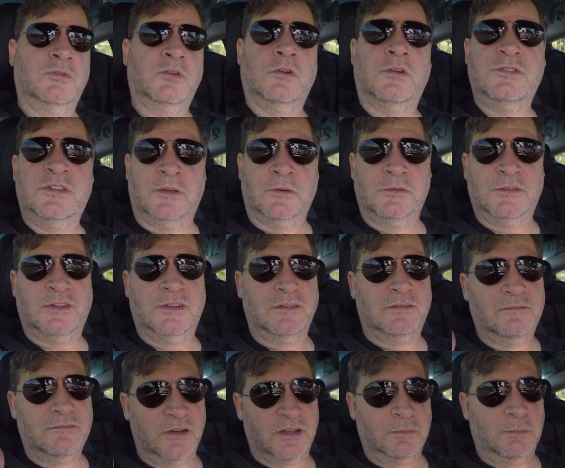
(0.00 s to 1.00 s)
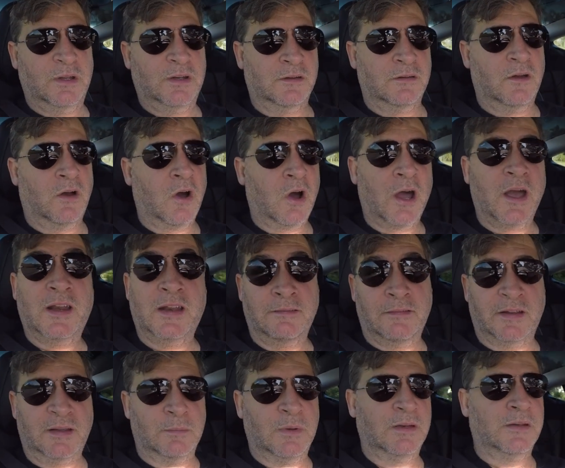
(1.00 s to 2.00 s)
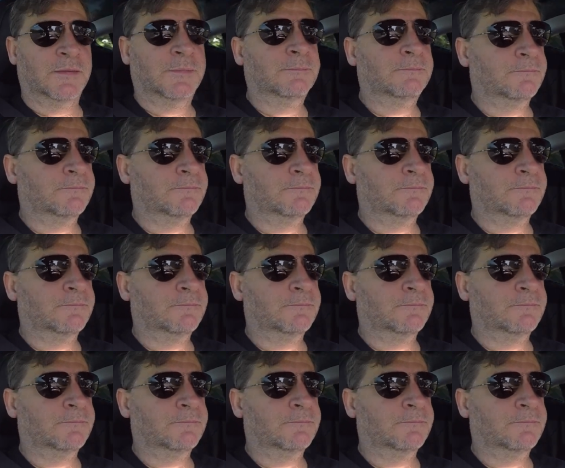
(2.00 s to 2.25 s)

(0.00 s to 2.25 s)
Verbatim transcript: Good Aussie content. Recommended. Highly recommended.